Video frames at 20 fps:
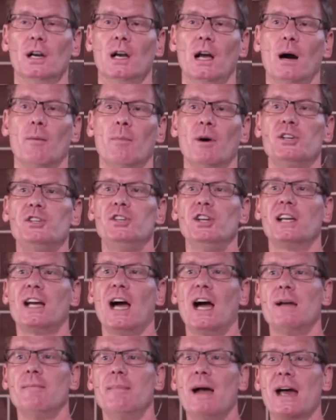And when she
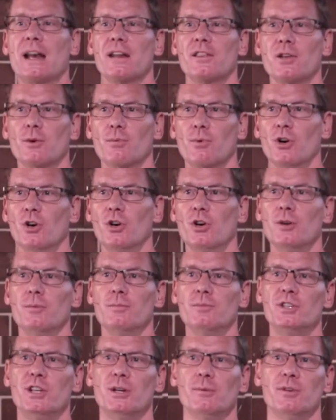came out of the room,
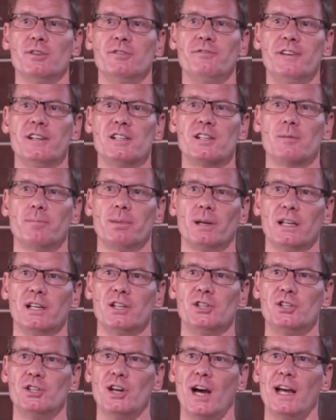she was visibly
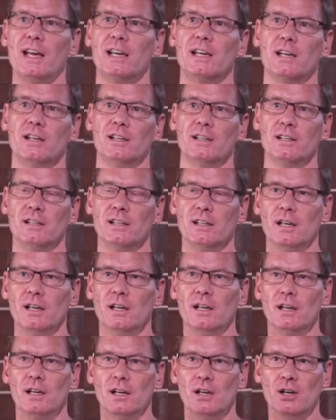shaken.
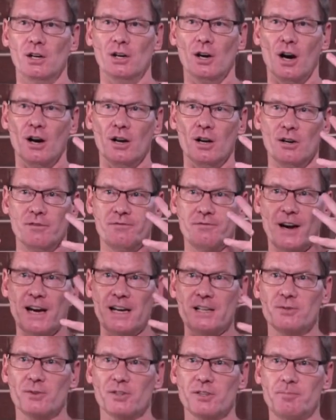Her
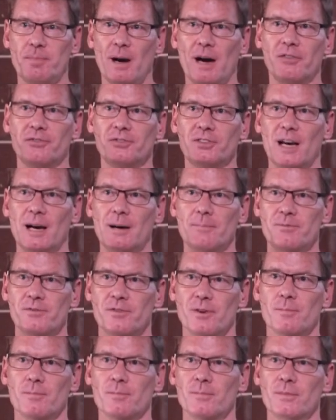face was puffed up
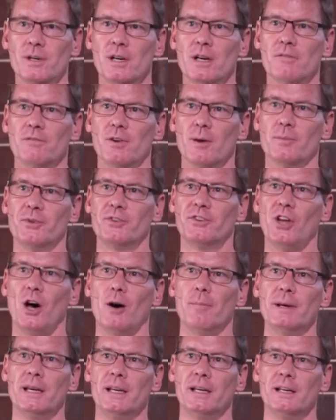from
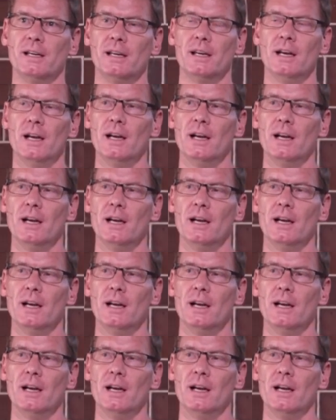sobbing.